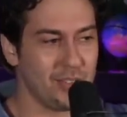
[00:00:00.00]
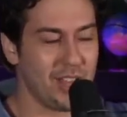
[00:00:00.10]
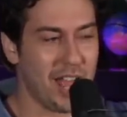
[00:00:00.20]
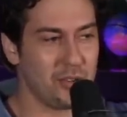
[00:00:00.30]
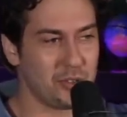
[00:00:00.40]

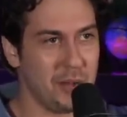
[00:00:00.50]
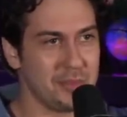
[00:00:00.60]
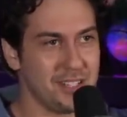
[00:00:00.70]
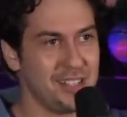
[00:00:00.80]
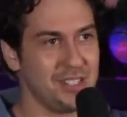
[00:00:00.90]
how
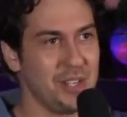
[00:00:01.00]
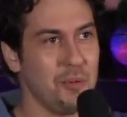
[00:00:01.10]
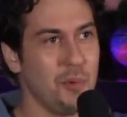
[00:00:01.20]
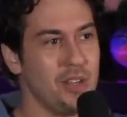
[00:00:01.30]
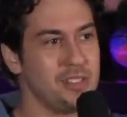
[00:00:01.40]
traumatizing
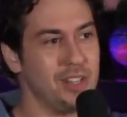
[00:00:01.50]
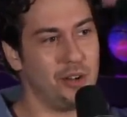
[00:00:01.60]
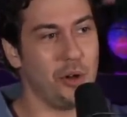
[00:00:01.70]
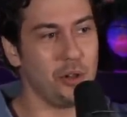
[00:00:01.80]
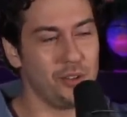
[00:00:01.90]
it was that
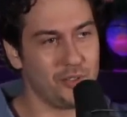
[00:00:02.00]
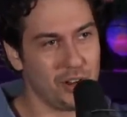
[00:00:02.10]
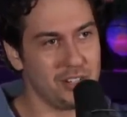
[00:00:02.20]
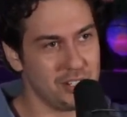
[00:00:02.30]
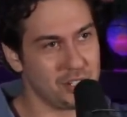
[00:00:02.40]
all of
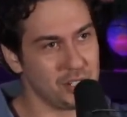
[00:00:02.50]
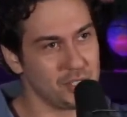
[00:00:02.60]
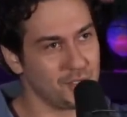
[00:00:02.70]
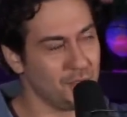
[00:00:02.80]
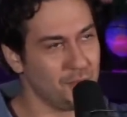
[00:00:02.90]
our
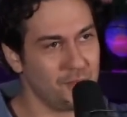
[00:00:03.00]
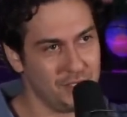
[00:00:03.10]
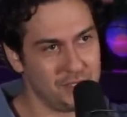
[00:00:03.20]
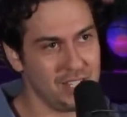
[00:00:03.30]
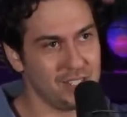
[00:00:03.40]
auditions from
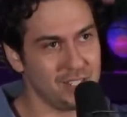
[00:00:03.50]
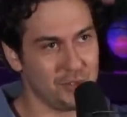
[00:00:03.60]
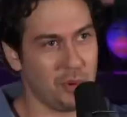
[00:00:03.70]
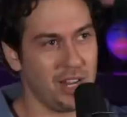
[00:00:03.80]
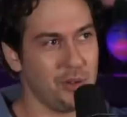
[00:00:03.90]
15 to
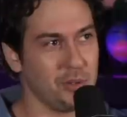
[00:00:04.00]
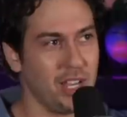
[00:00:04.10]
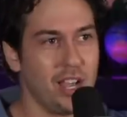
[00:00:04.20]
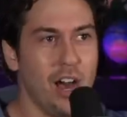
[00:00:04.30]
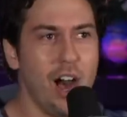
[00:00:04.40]
20 were
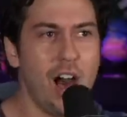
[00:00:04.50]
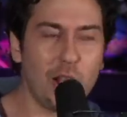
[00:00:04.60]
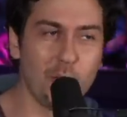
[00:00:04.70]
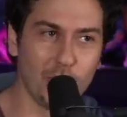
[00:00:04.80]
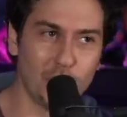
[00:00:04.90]
like
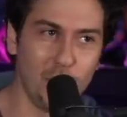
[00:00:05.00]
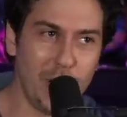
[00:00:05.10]
awkward,